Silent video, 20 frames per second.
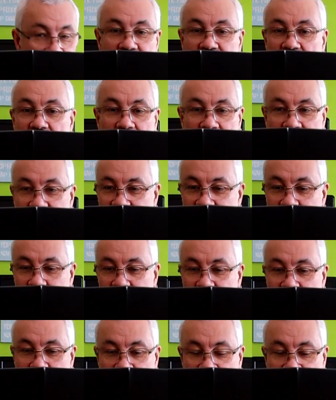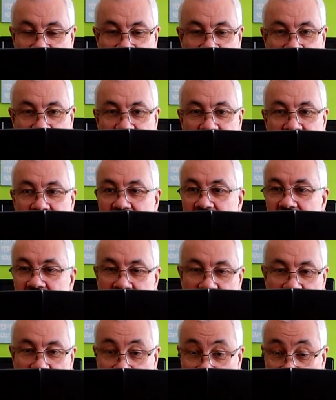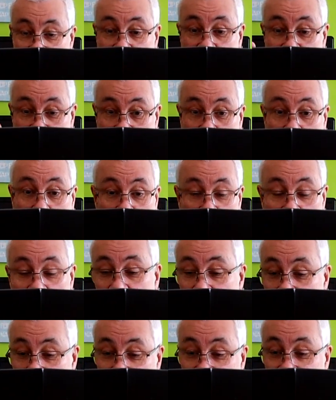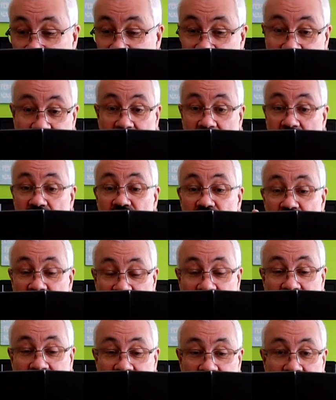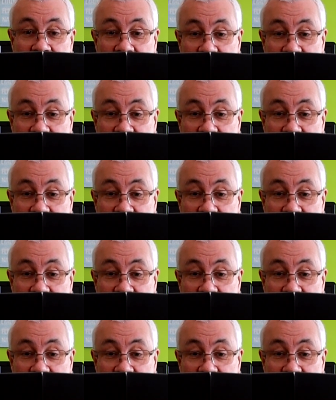but absolutely fantastic. It puts it all up plenty, you know, really